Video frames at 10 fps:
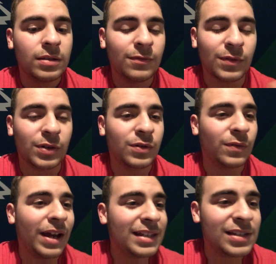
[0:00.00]

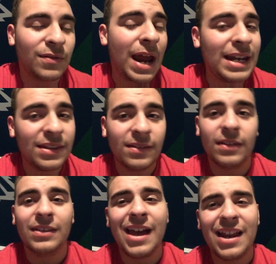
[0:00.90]
regrets or anything
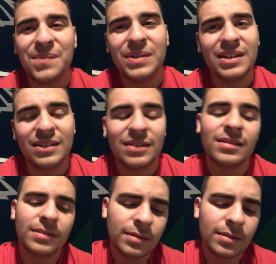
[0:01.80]
like that, I mean,